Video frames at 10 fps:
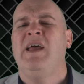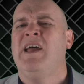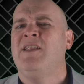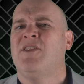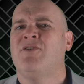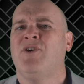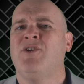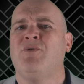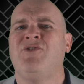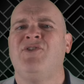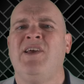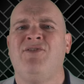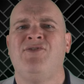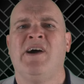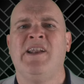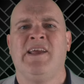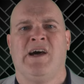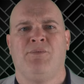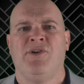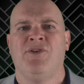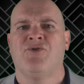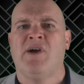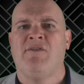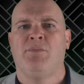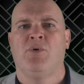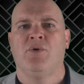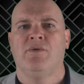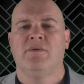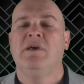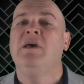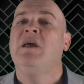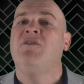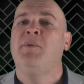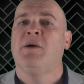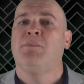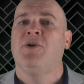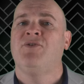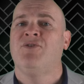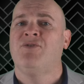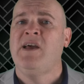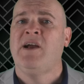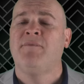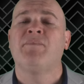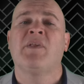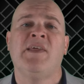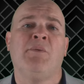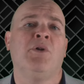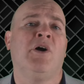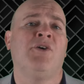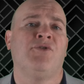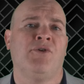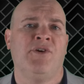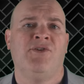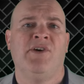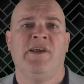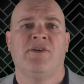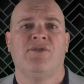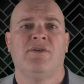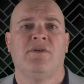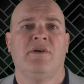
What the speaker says: And there's also a Chase dining option in the travel portal. If you make a purchase there, that will also earn you 10x.